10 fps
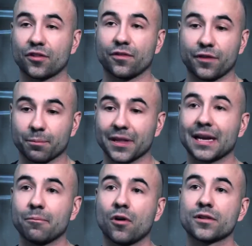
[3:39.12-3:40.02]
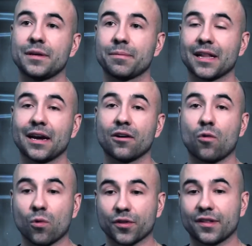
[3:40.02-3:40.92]
so if you're playing
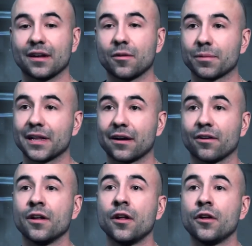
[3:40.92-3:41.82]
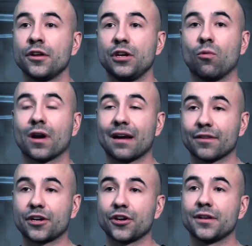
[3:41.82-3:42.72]
multiplayer or single player, you want to
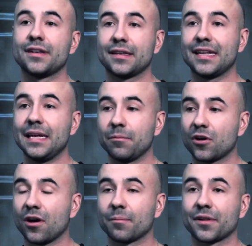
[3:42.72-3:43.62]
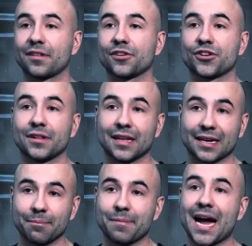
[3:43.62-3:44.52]
have a good team composition
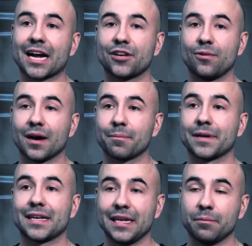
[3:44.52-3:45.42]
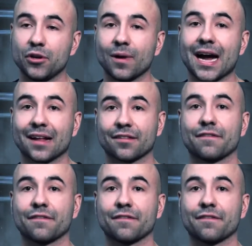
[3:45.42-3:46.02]
that can back you up and keep you as